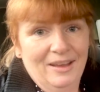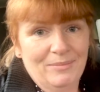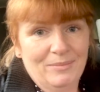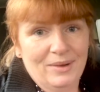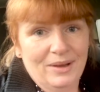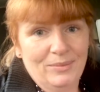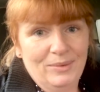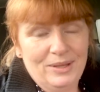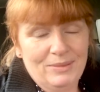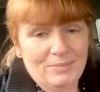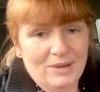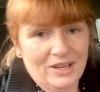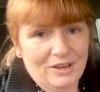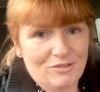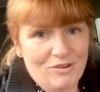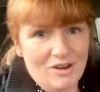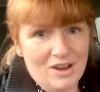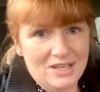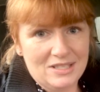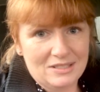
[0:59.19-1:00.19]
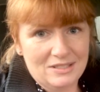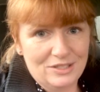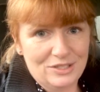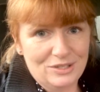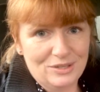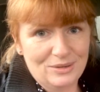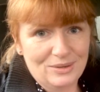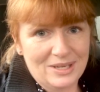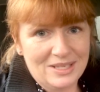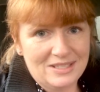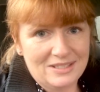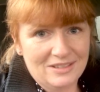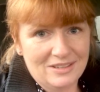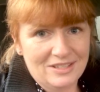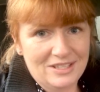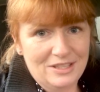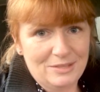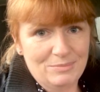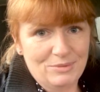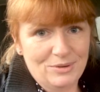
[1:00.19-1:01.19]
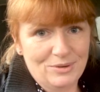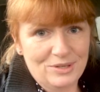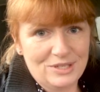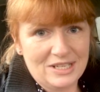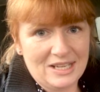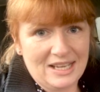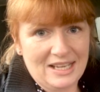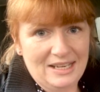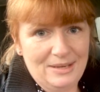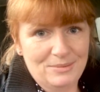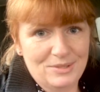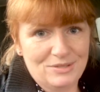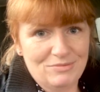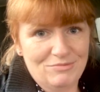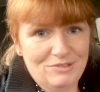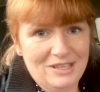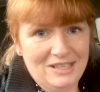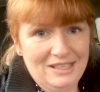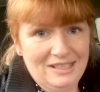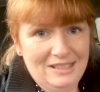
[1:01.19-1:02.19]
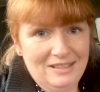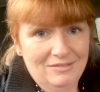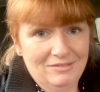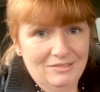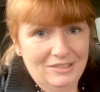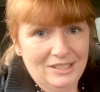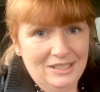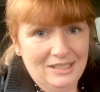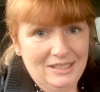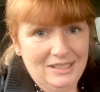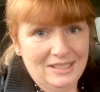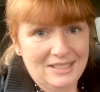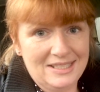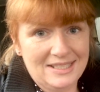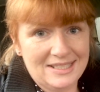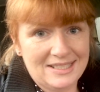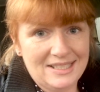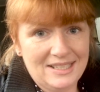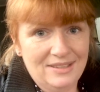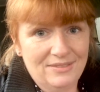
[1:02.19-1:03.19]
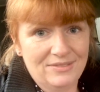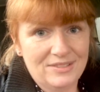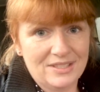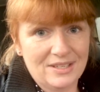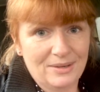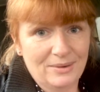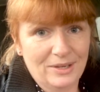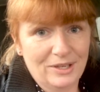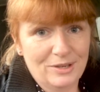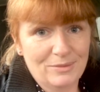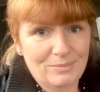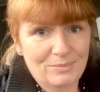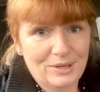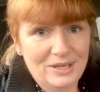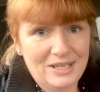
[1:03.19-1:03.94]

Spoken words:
with my Chrysler show. I started the border and it was really, really addictive, so I couldn't put it